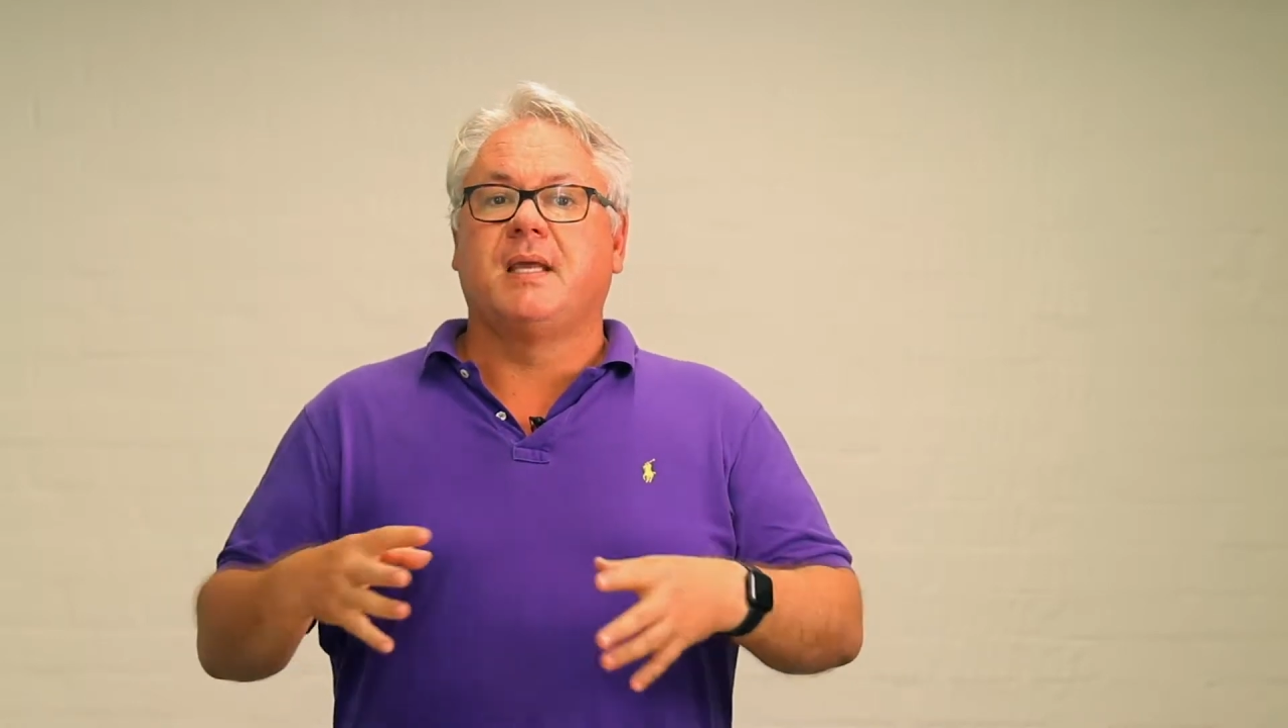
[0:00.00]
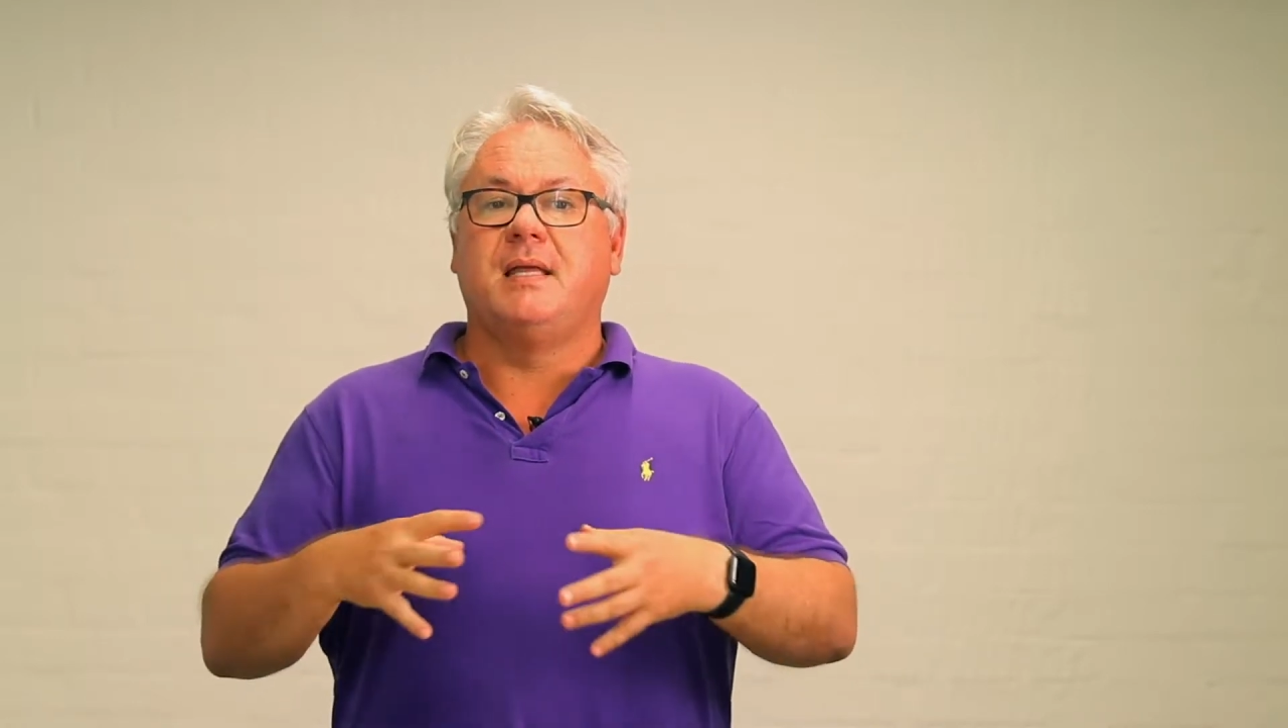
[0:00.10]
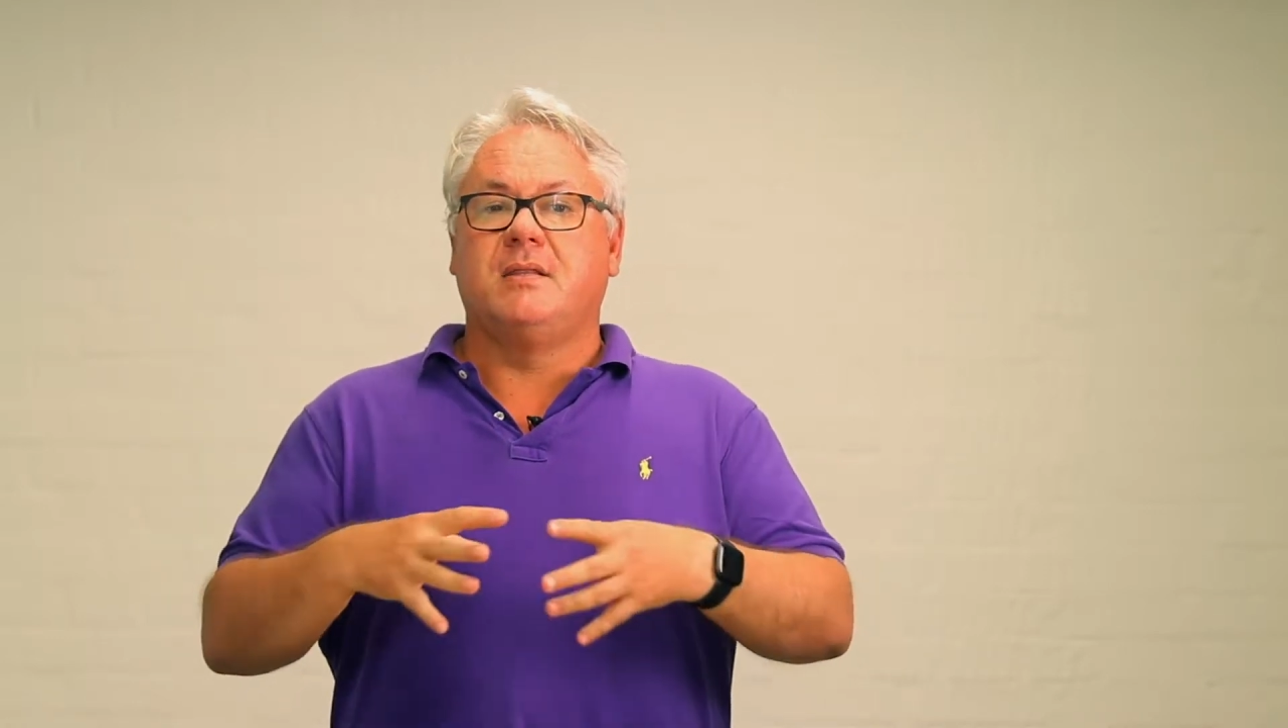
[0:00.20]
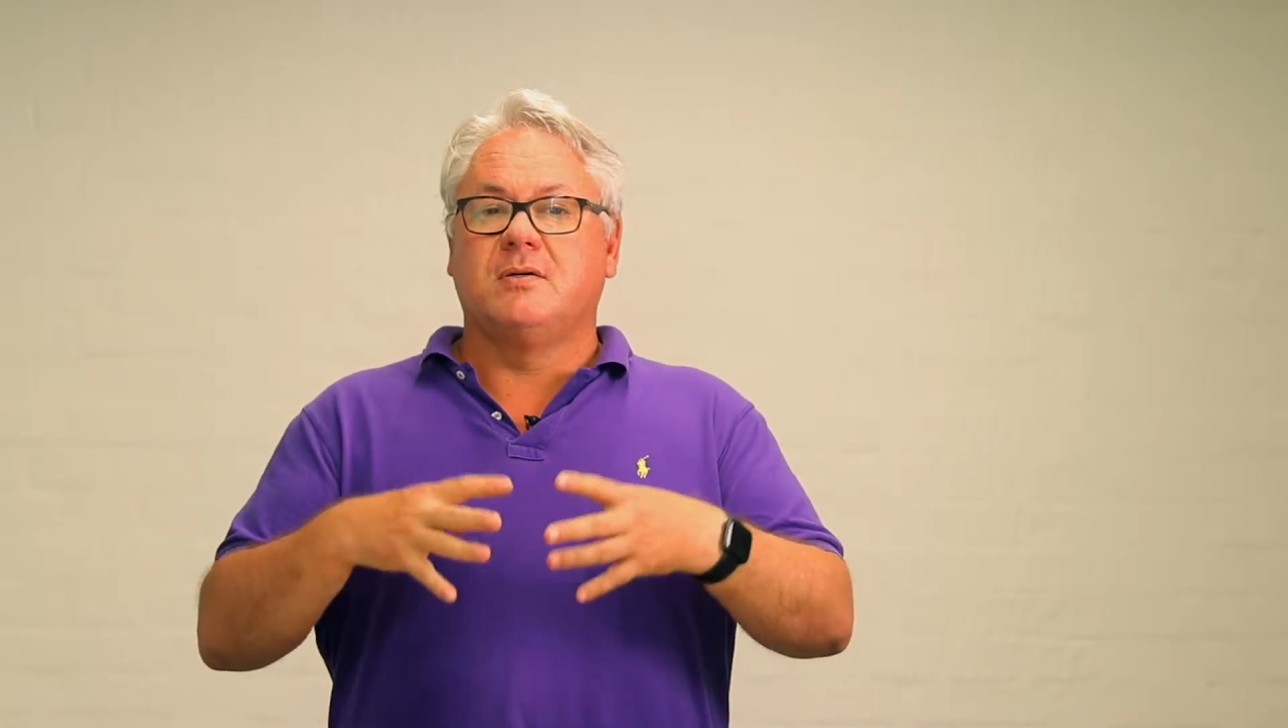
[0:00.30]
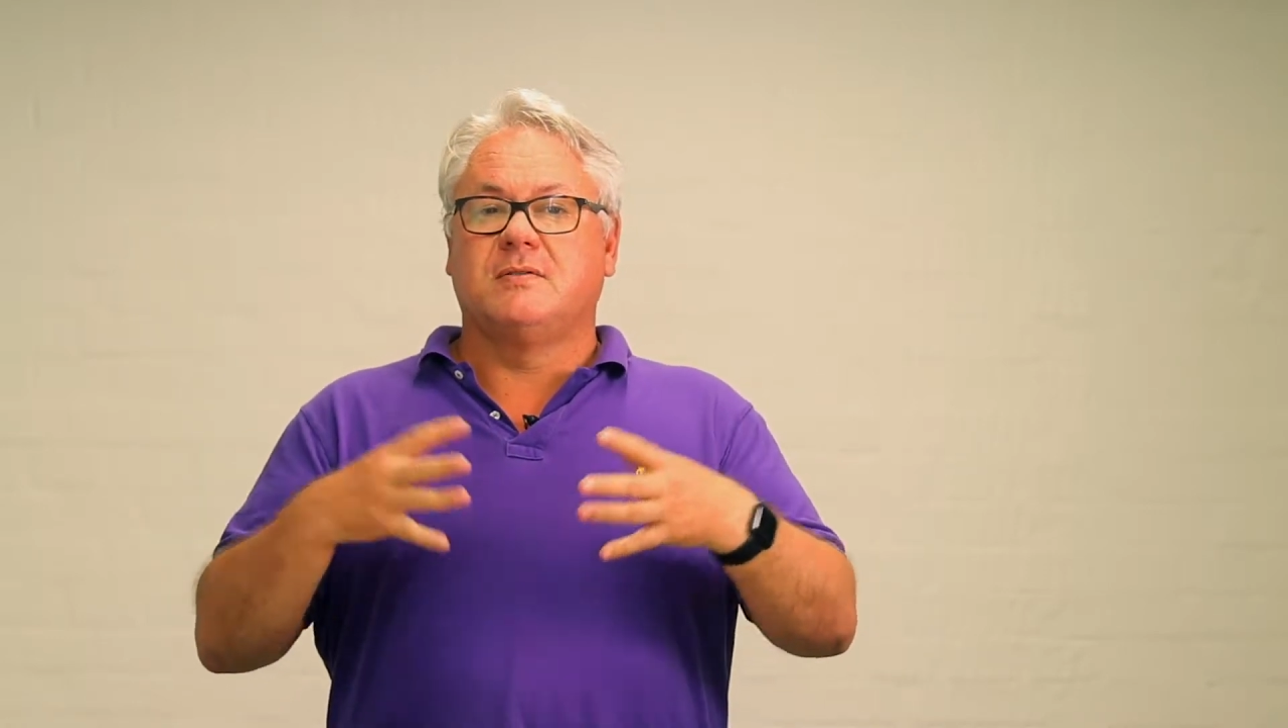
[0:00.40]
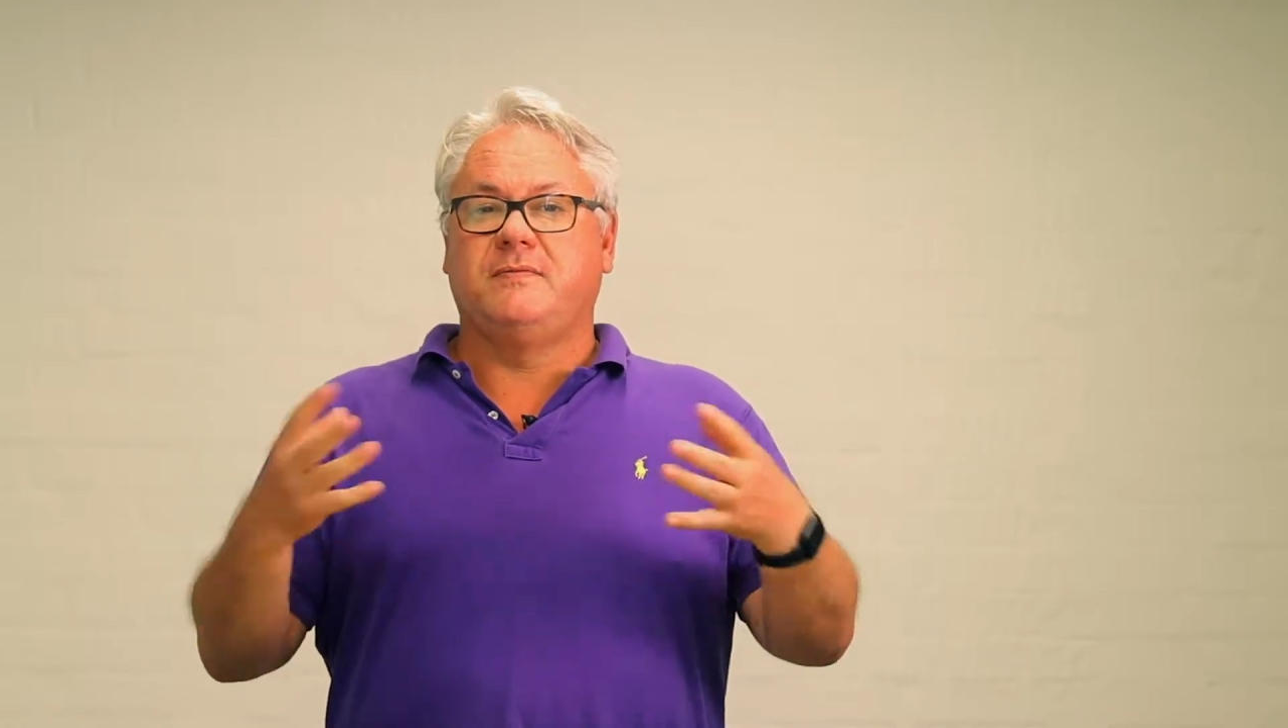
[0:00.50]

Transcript: and those